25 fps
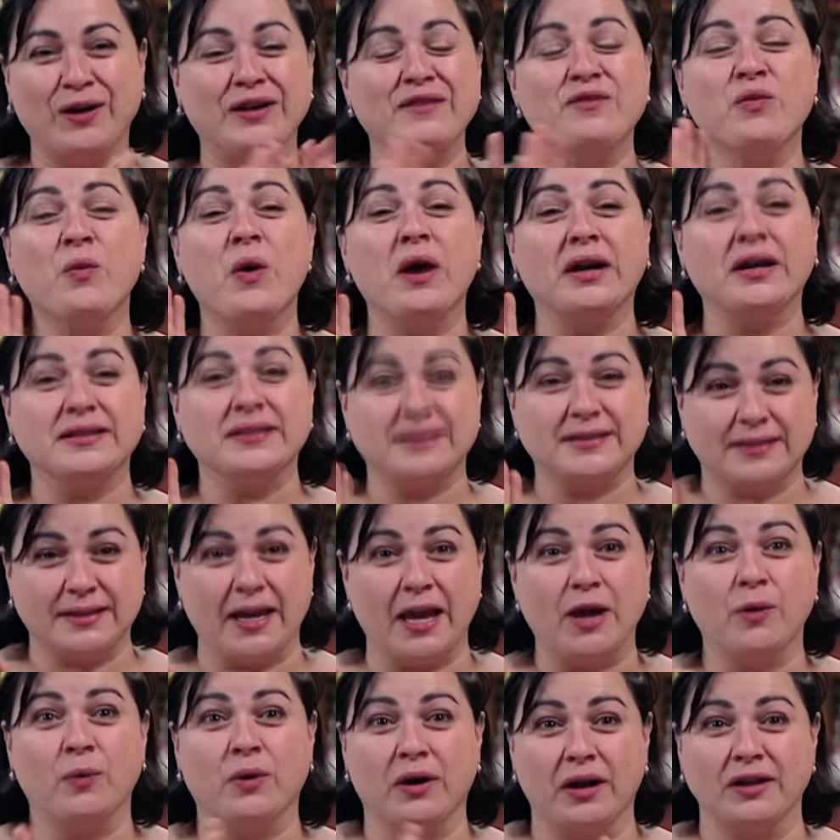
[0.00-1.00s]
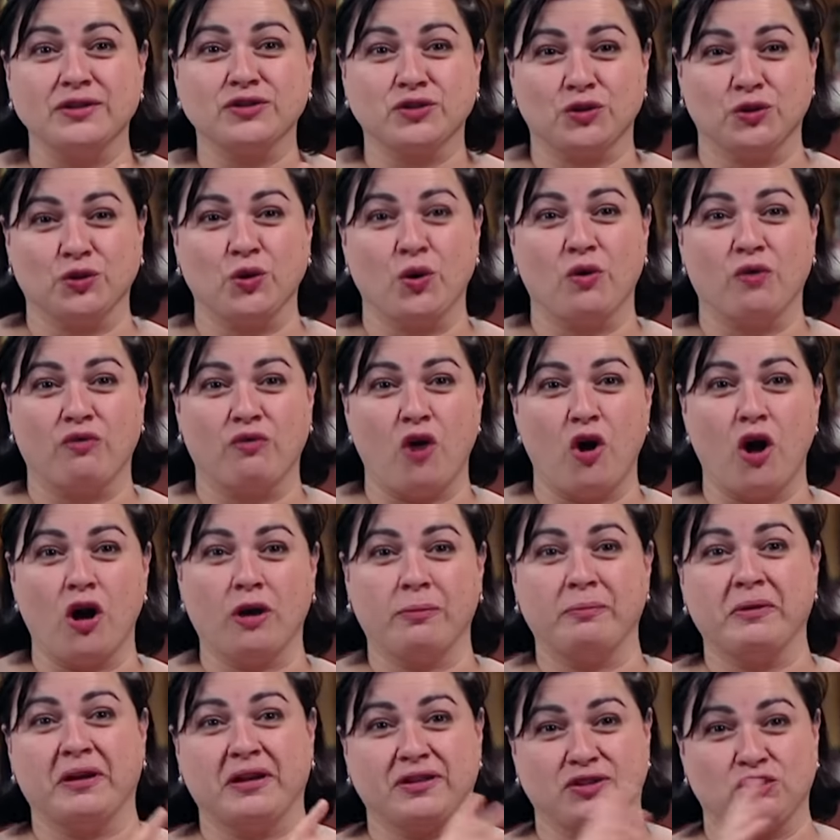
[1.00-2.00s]
don't even want to say what else could go wrong
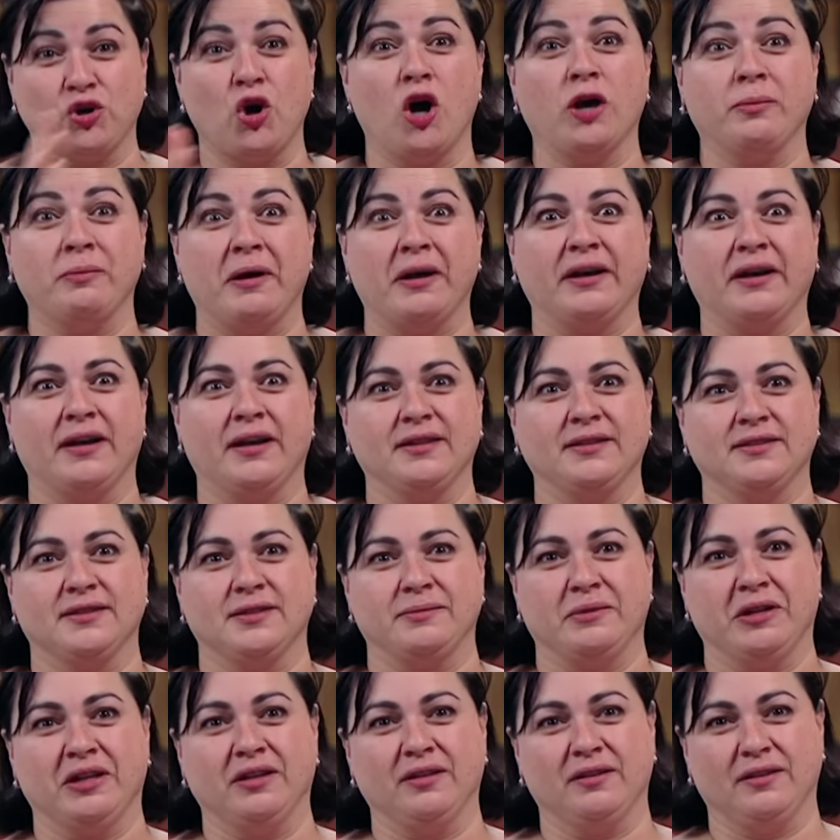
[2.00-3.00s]
because God might answer me.